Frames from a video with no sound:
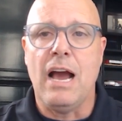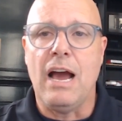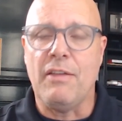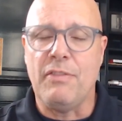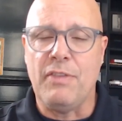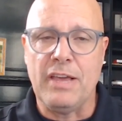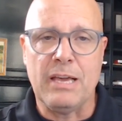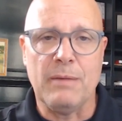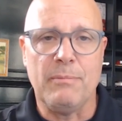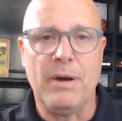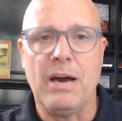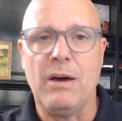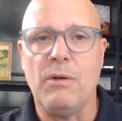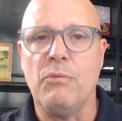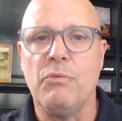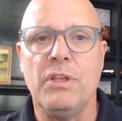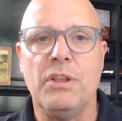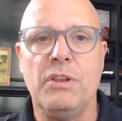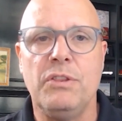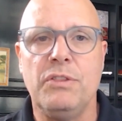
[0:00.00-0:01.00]
I think about
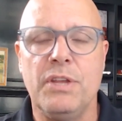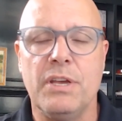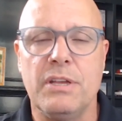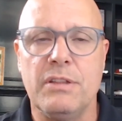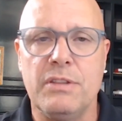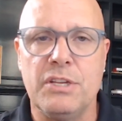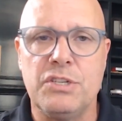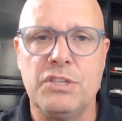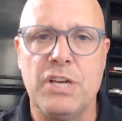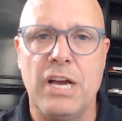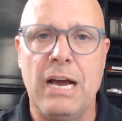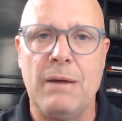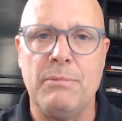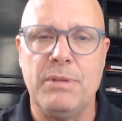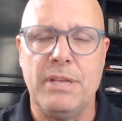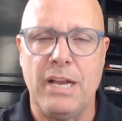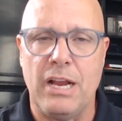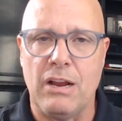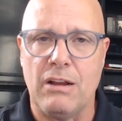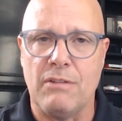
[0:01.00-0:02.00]
the job
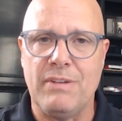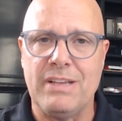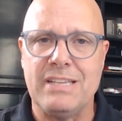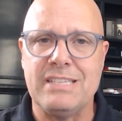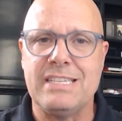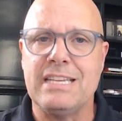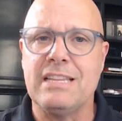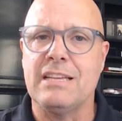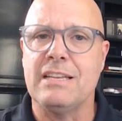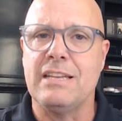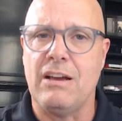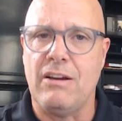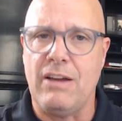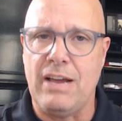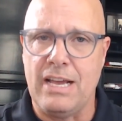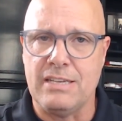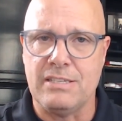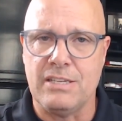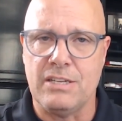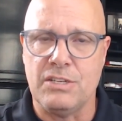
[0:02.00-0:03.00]
that Aaron Van Zeelen now
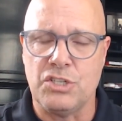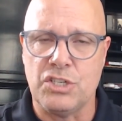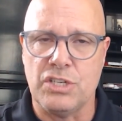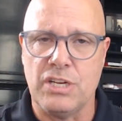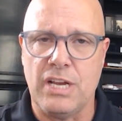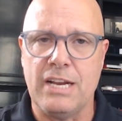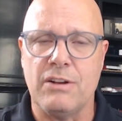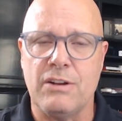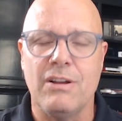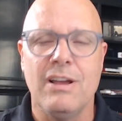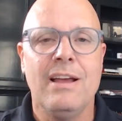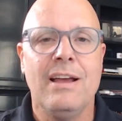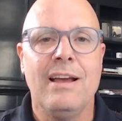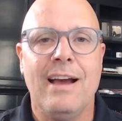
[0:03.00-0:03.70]
has at Schneider.